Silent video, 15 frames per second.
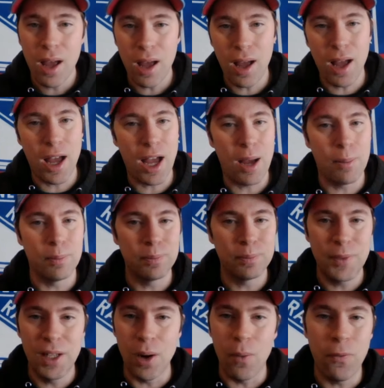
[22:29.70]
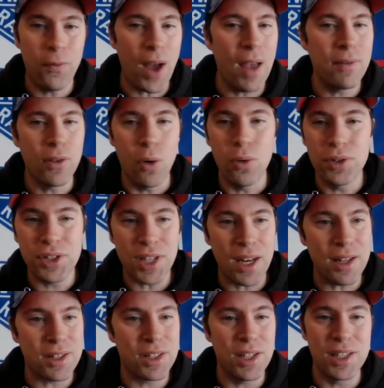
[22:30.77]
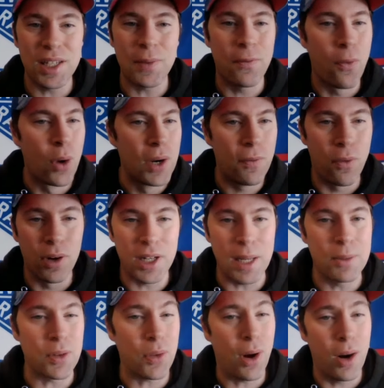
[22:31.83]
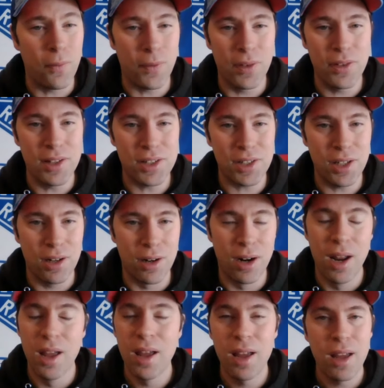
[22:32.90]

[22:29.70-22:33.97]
You know, 5 goals, 10 assists, and 44 games with Hartford this year.